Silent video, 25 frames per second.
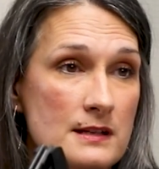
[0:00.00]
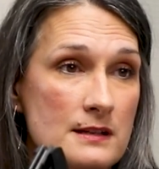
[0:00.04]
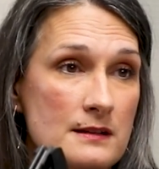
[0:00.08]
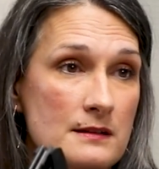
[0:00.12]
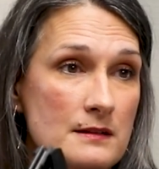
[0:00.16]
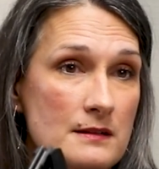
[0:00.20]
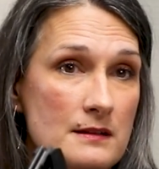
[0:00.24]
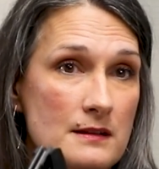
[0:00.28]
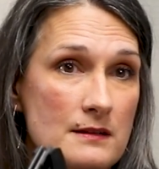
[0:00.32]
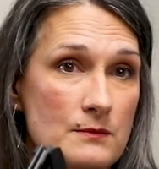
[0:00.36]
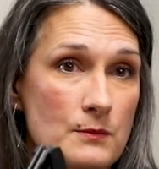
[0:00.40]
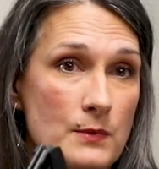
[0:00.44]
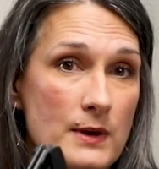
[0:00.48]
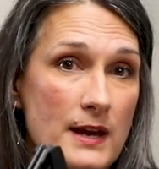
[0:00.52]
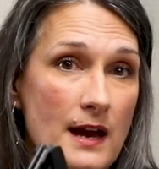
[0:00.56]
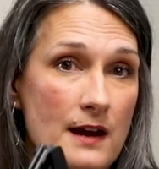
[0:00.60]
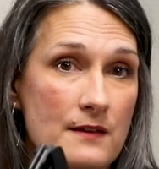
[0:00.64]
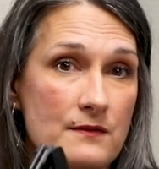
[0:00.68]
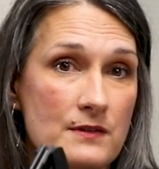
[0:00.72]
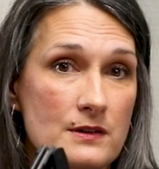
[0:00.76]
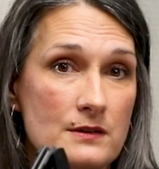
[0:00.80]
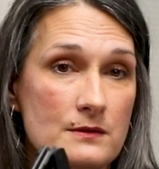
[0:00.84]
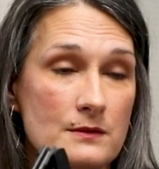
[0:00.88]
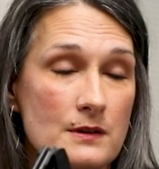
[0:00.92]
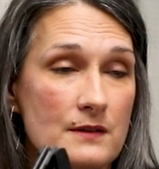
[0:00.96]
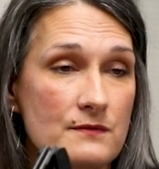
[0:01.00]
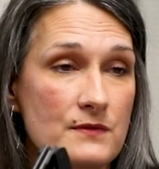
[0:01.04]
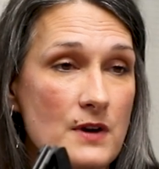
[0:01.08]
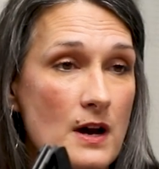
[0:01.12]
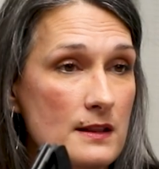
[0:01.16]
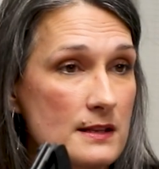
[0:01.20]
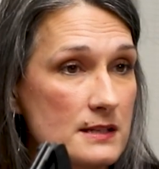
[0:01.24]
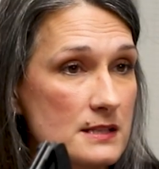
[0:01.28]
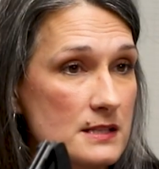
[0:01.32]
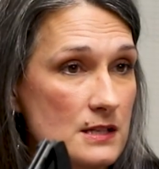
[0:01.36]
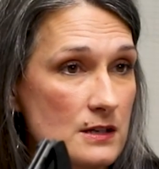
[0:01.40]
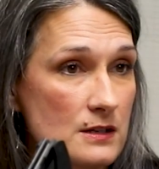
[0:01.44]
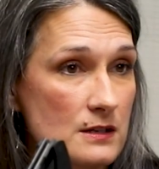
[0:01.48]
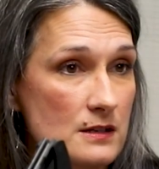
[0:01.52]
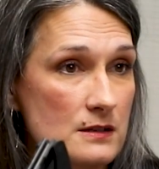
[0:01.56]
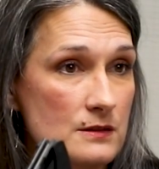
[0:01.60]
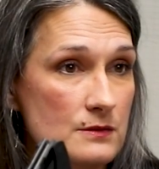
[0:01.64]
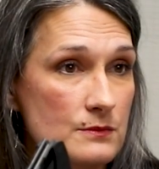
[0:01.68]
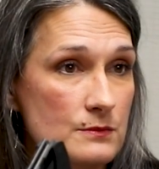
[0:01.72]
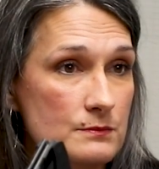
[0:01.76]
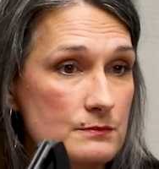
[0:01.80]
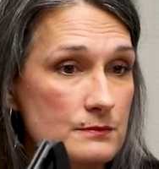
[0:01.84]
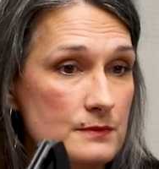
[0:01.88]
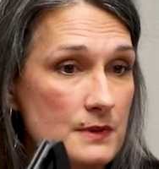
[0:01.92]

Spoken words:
and we have a volunteer